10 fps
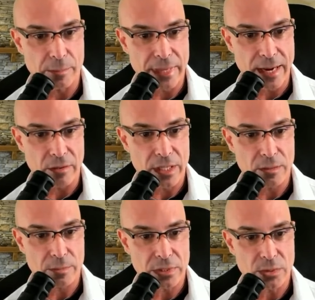a
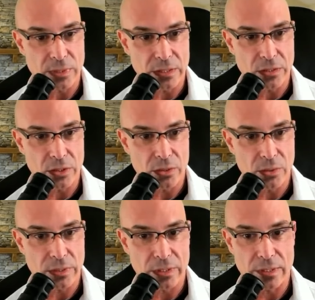barrier between
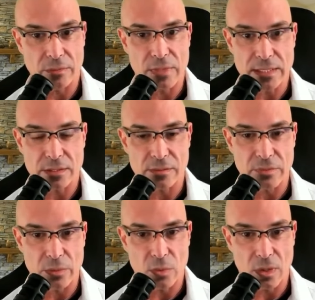you and the rest of
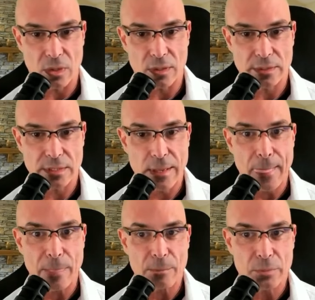the world.
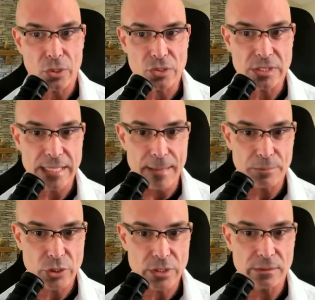
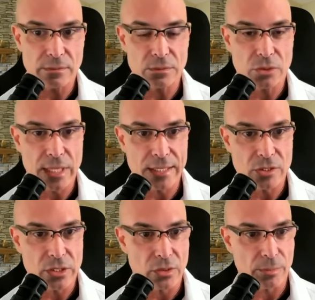Perception,
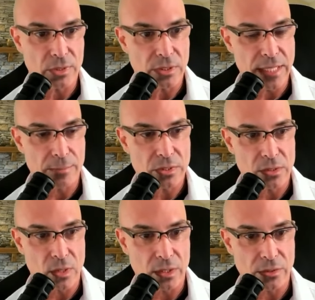changing your
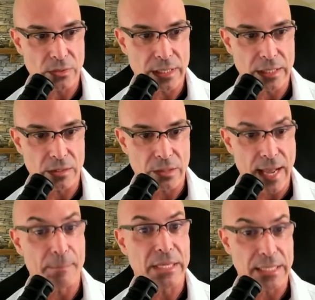perception, altering it, or
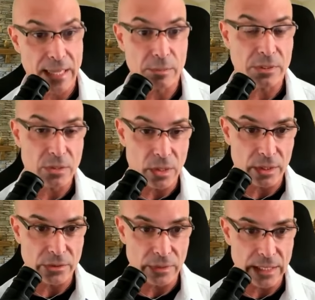not being able to
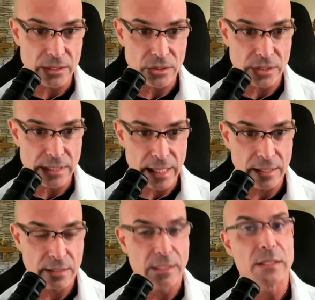alter it, I should say,